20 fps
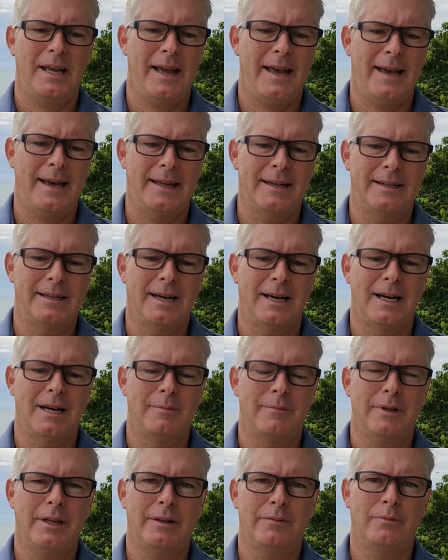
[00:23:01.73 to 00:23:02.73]
And
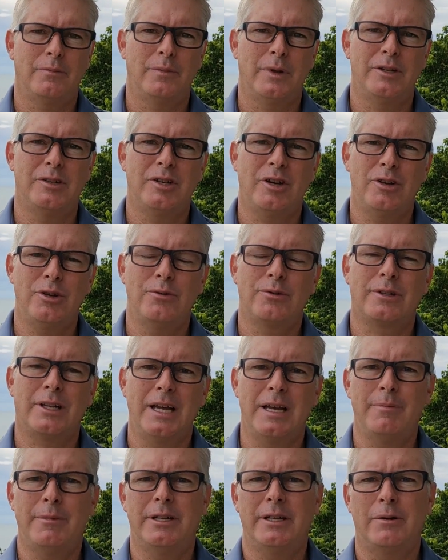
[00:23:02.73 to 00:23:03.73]
until you
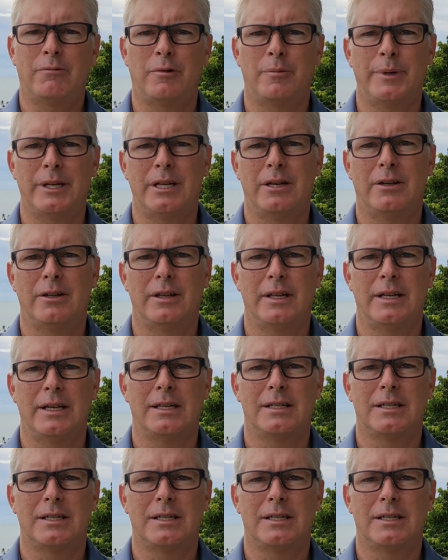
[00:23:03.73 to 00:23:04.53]
claim it, it will be on the